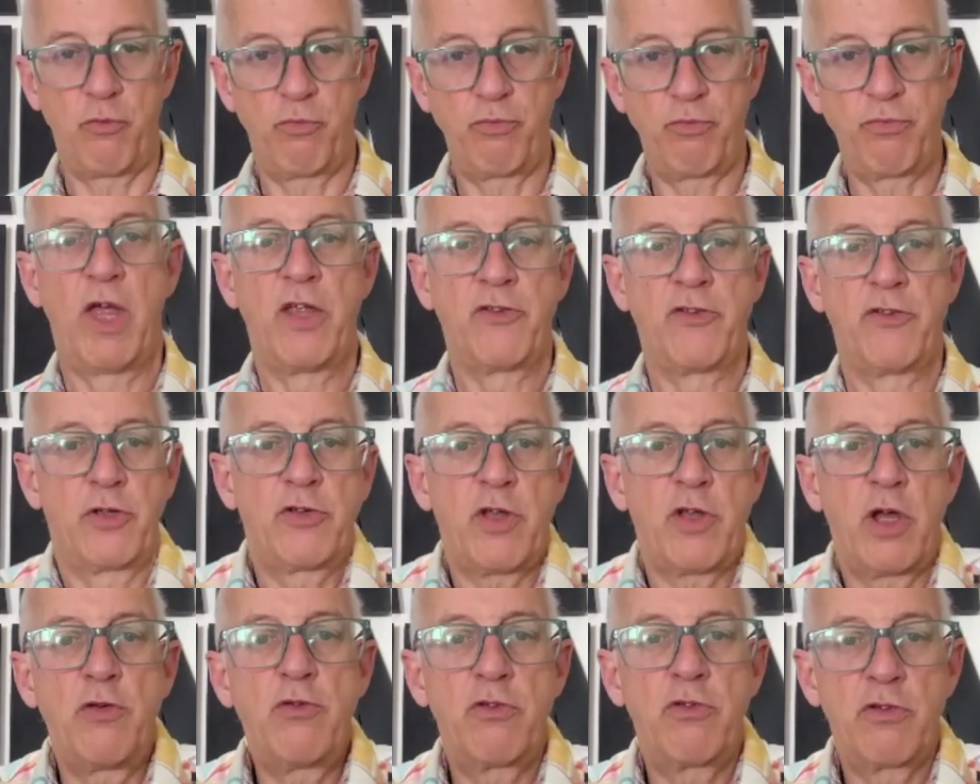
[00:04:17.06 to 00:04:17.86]
So
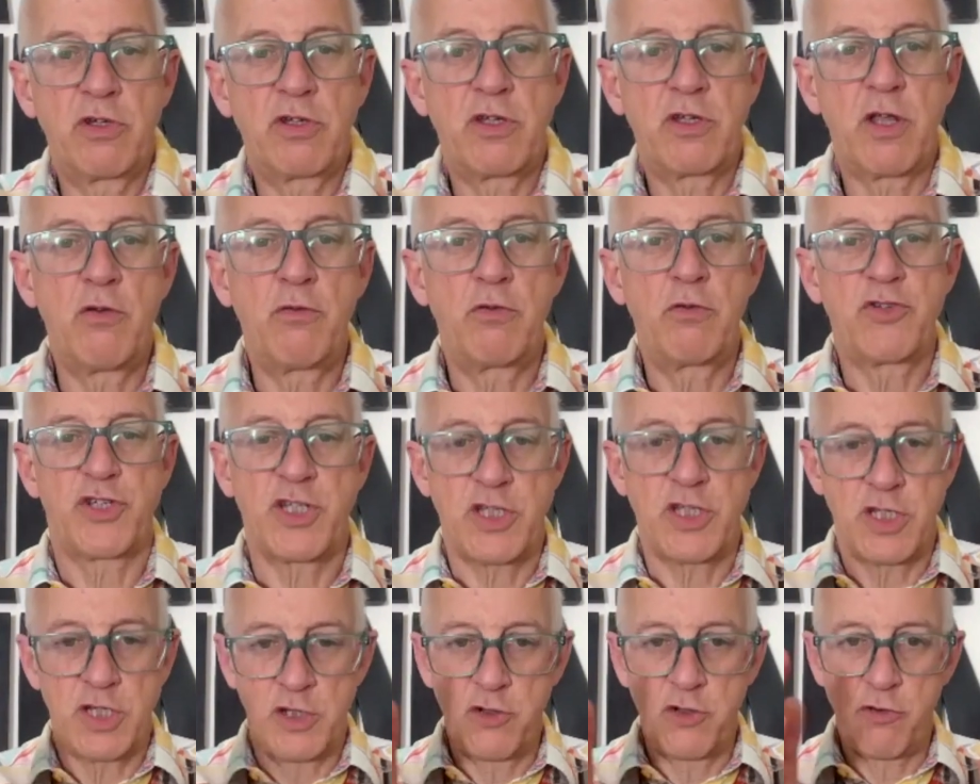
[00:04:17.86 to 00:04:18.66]
don't
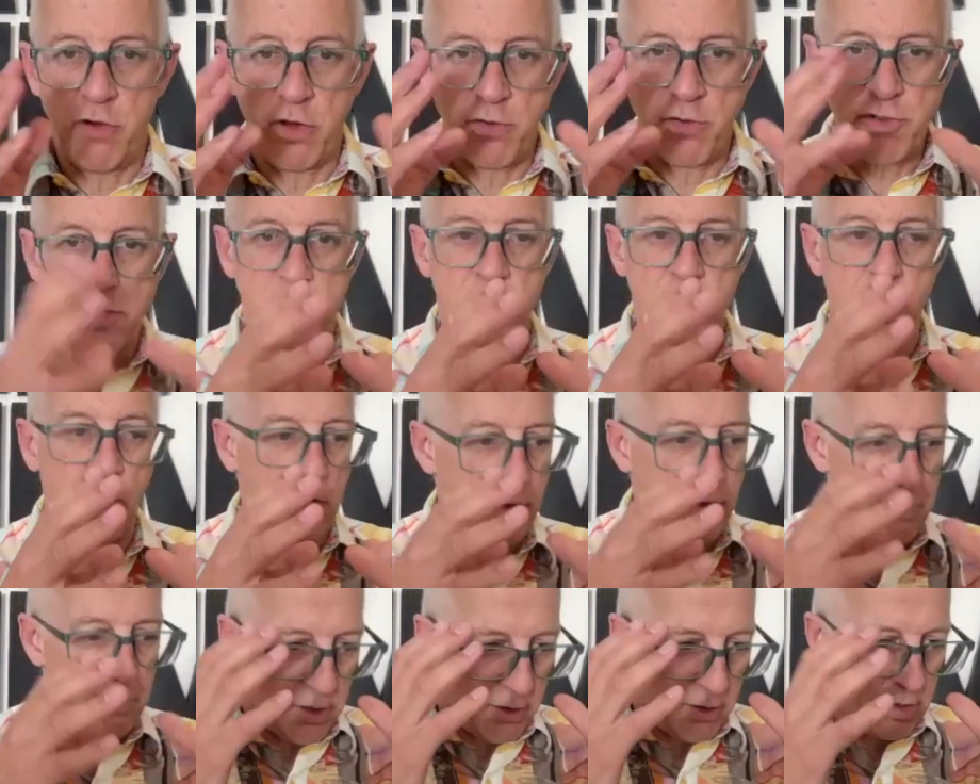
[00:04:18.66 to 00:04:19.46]
sit in your own
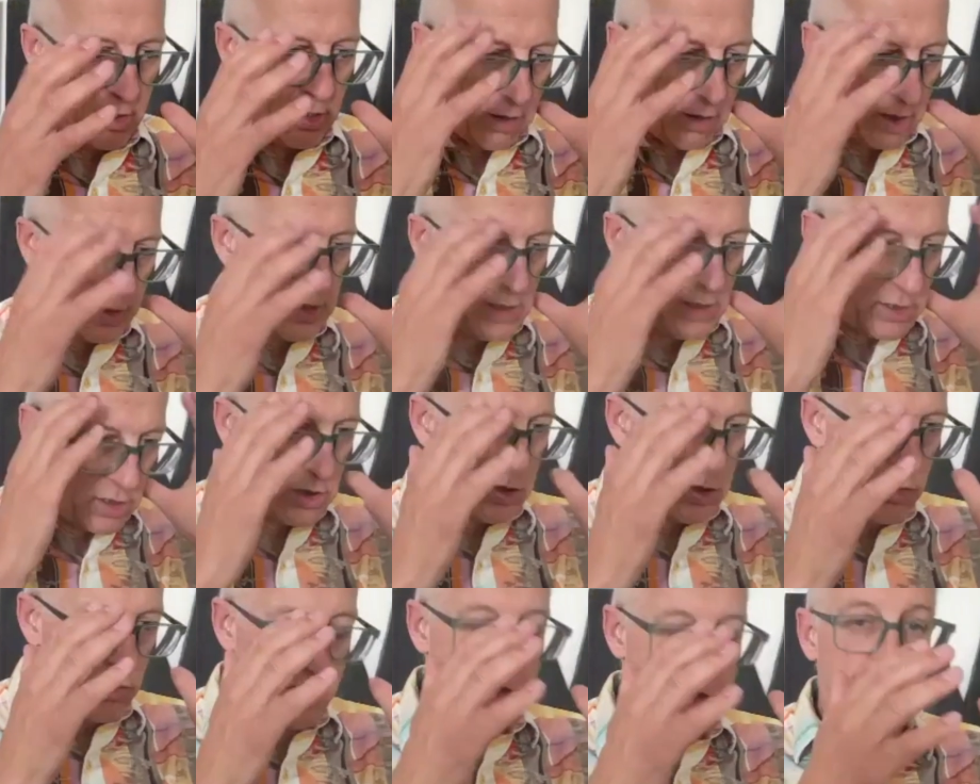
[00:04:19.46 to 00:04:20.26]
silo going, I need to
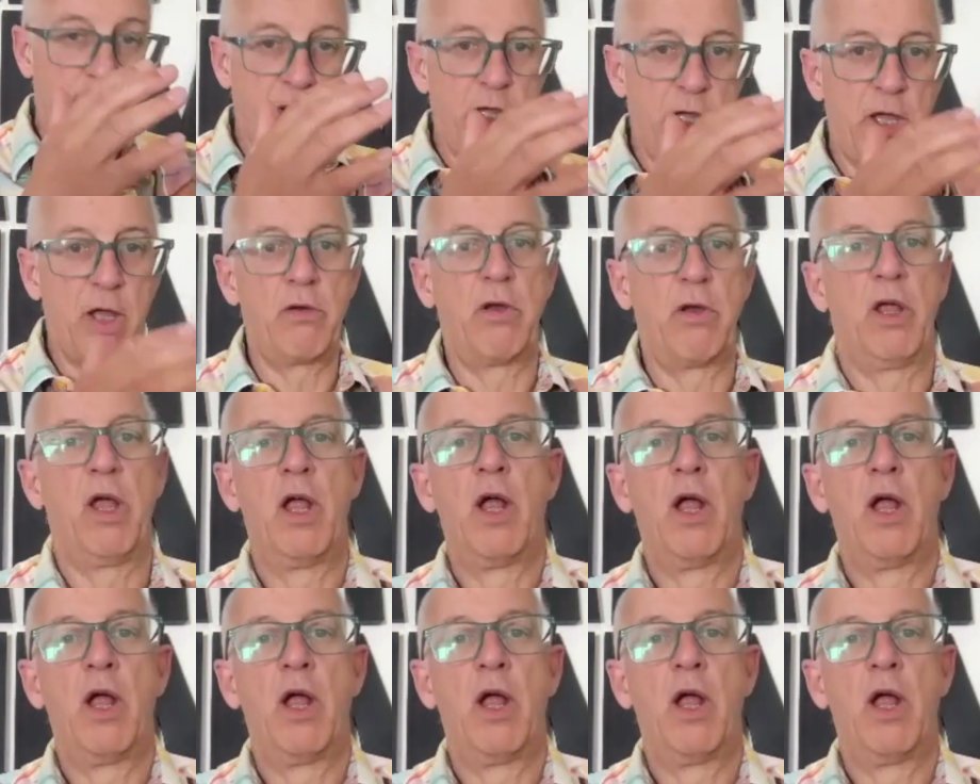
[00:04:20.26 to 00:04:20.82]
do this on my own.